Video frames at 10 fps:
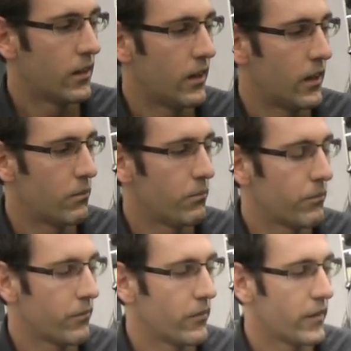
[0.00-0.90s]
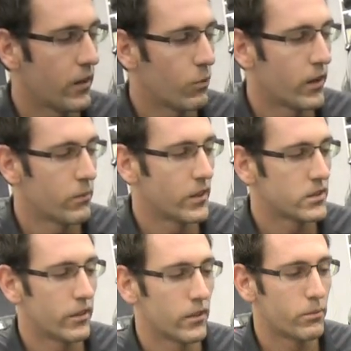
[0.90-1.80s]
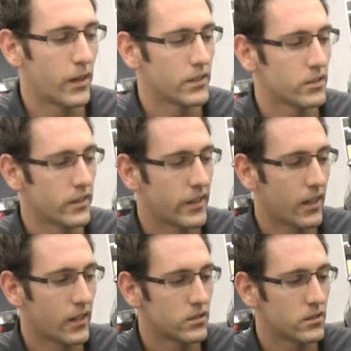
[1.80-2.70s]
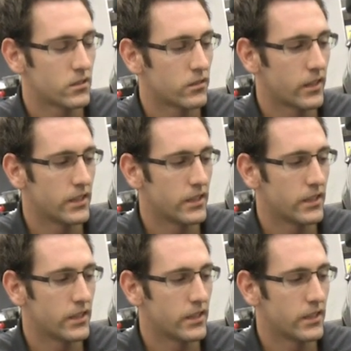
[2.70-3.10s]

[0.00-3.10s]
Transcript: Um, they're one of the most critical parts on the cars.